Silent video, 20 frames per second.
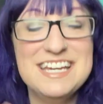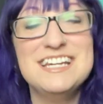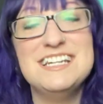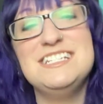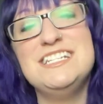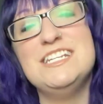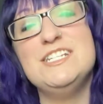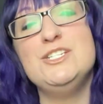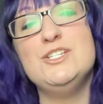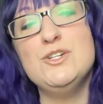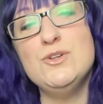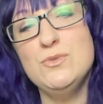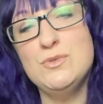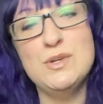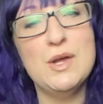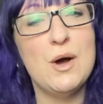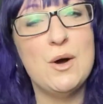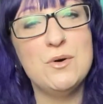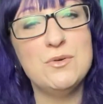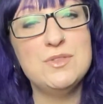Did you
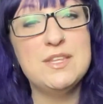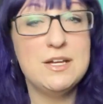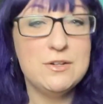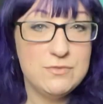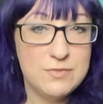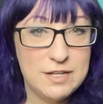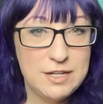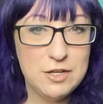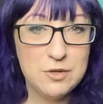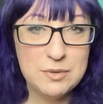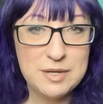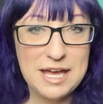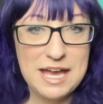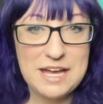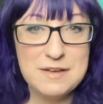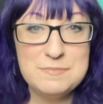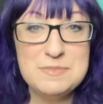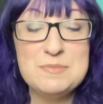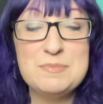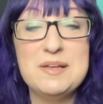know that video
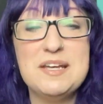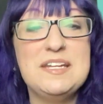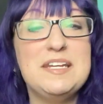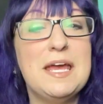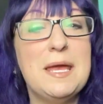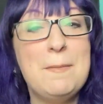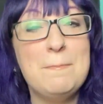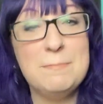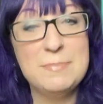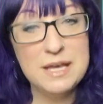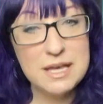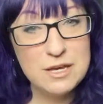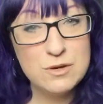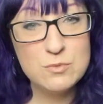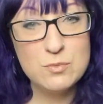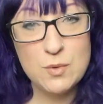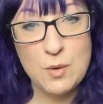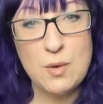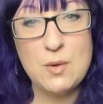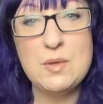games played a
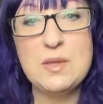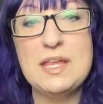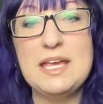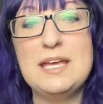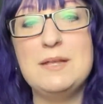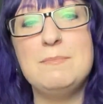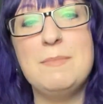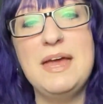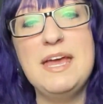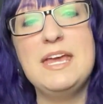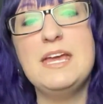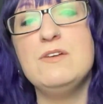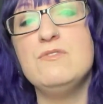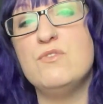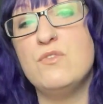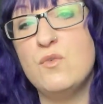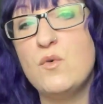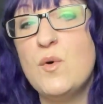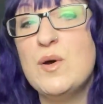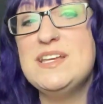big role in making
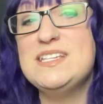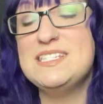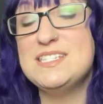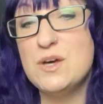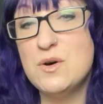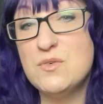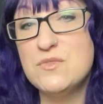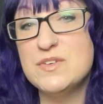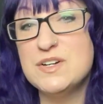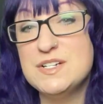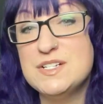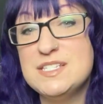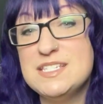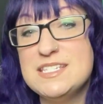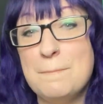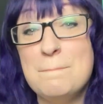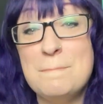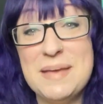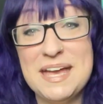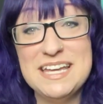
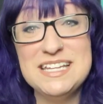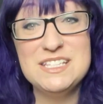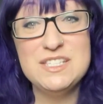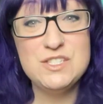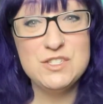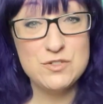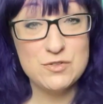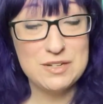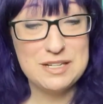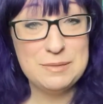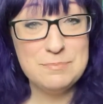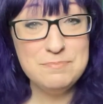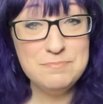voiceovers mainstream?